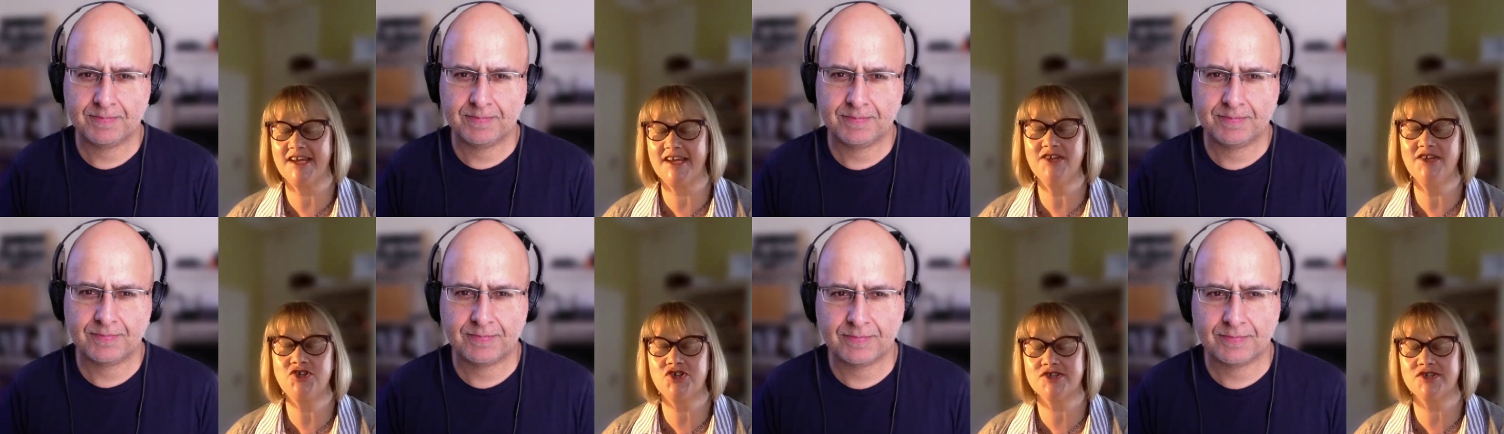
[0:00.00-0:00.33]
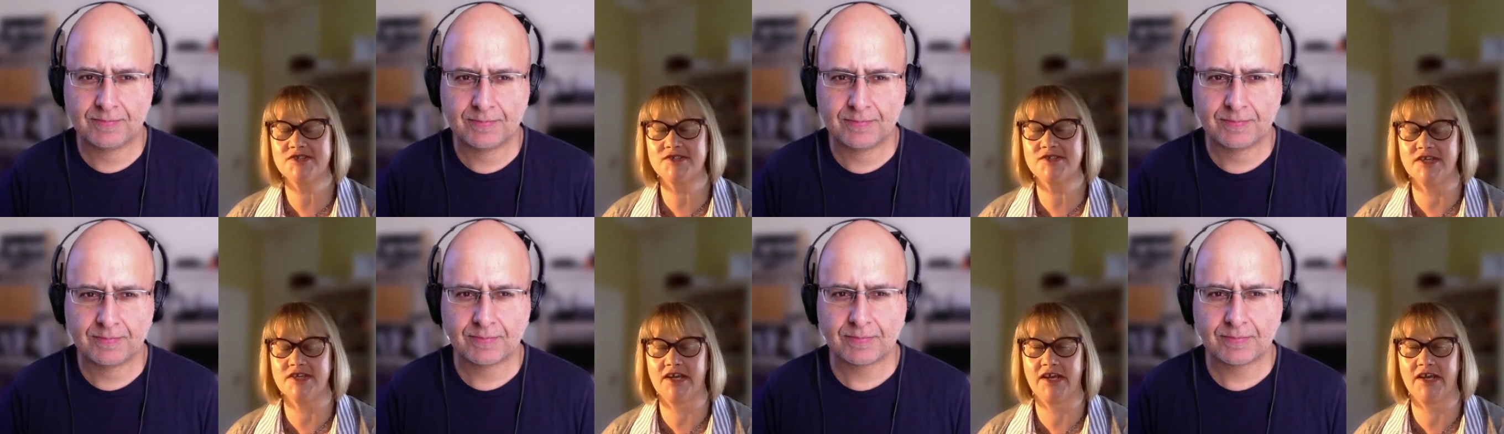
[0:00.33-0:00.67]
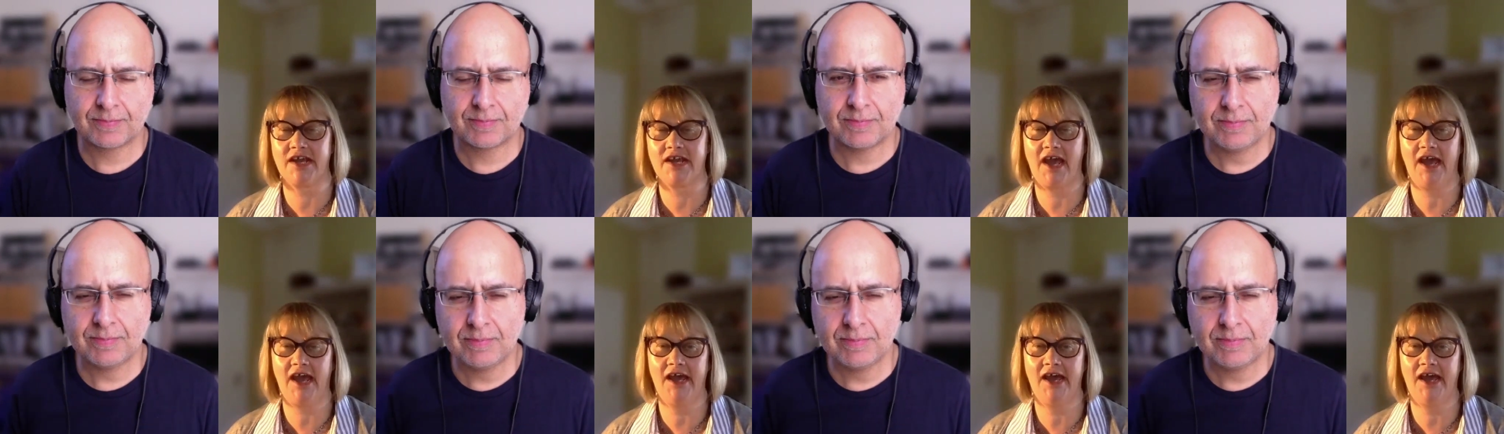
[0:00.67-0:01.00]

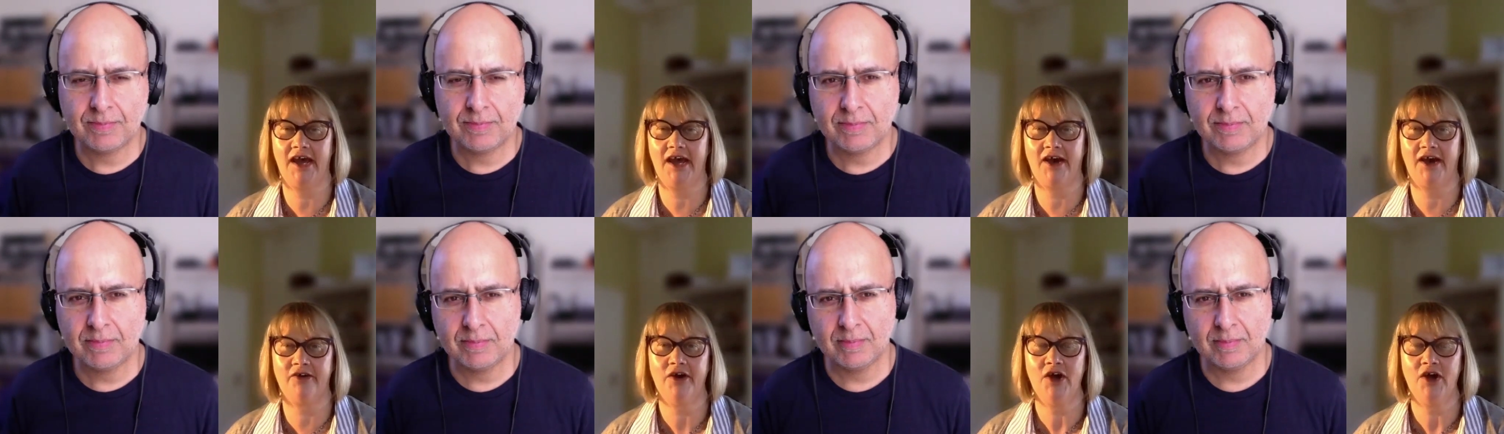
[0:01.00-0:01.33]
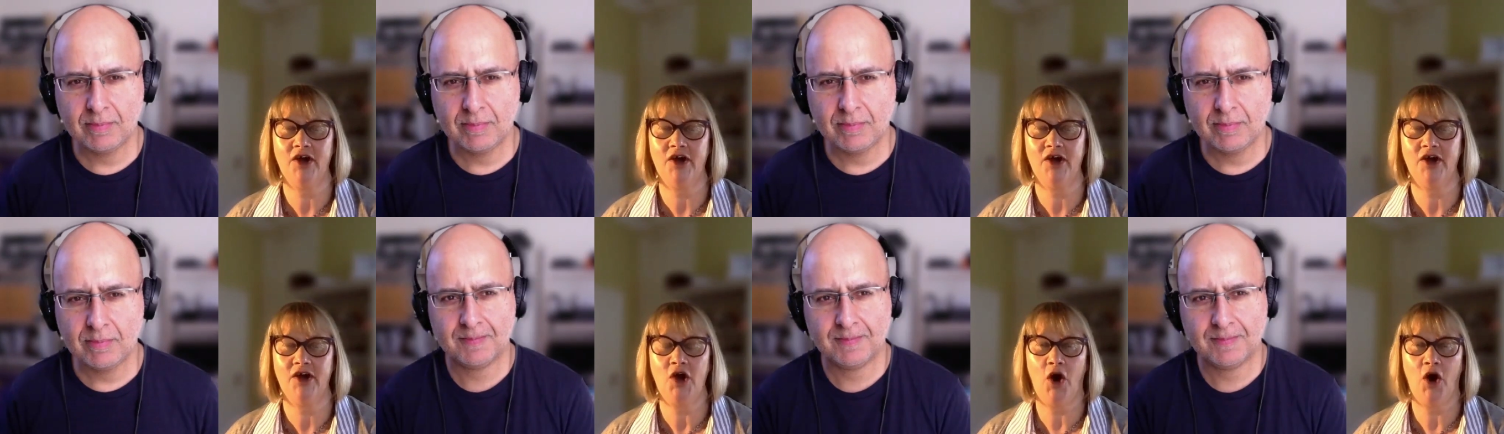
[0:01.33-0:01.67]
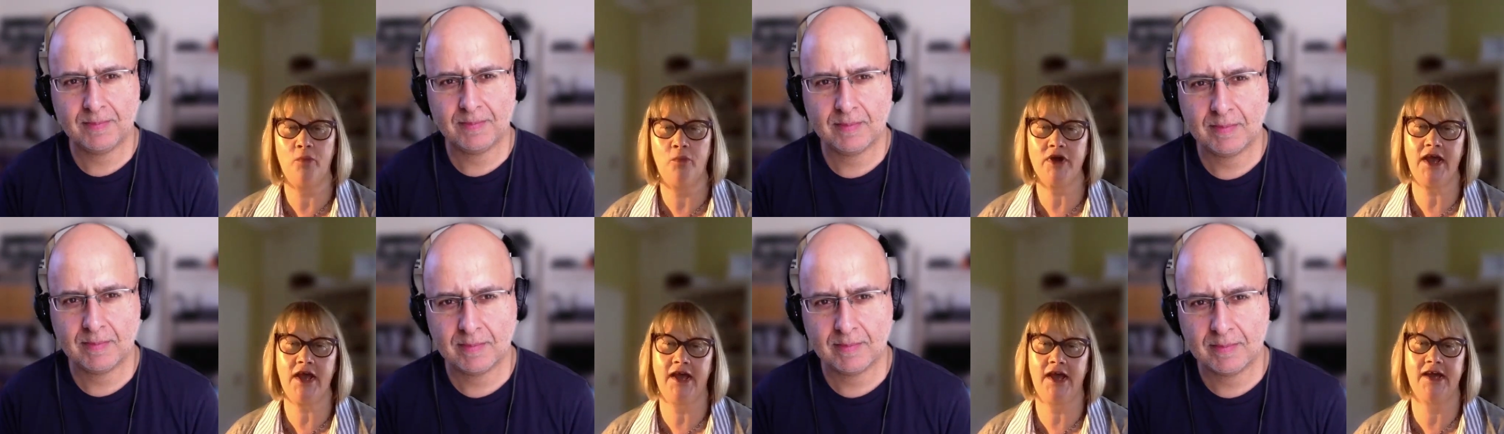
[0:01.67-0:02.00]
Speaker 1: interesting how
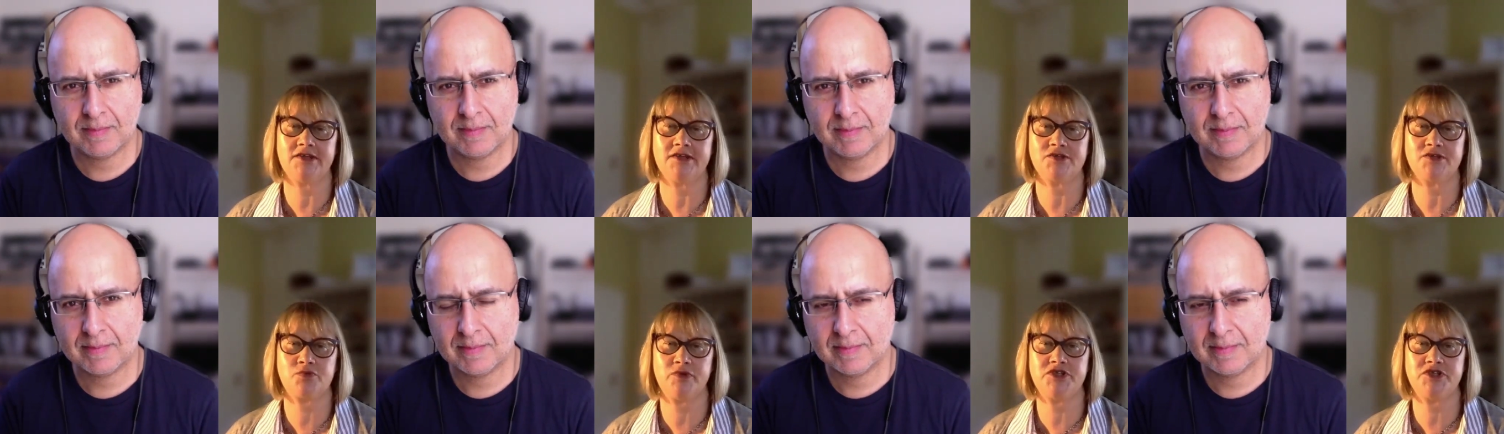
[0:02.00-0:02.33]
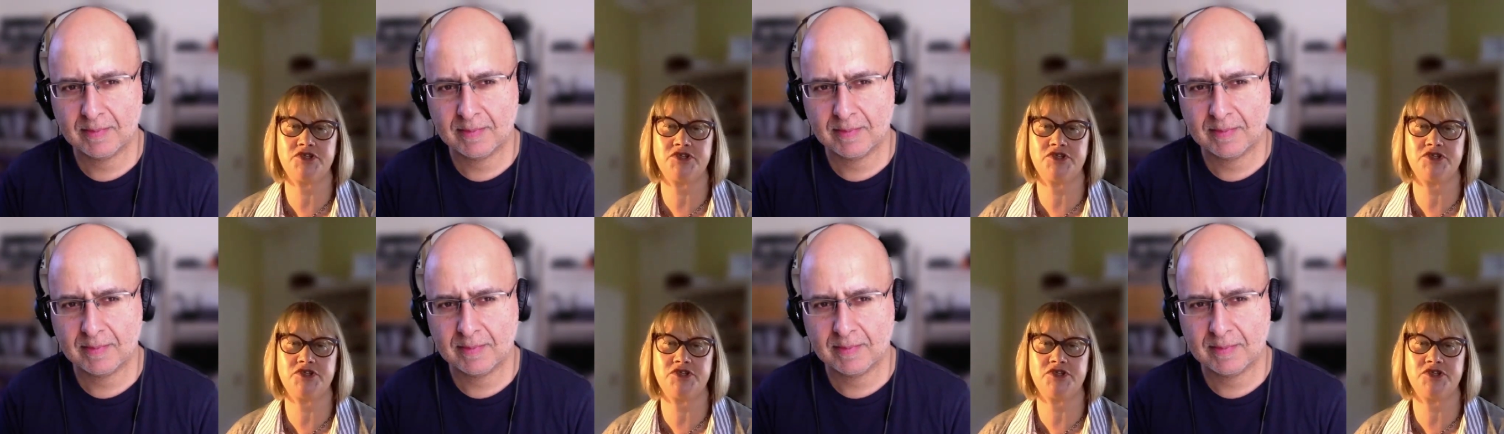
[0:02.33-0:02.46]
on one hand,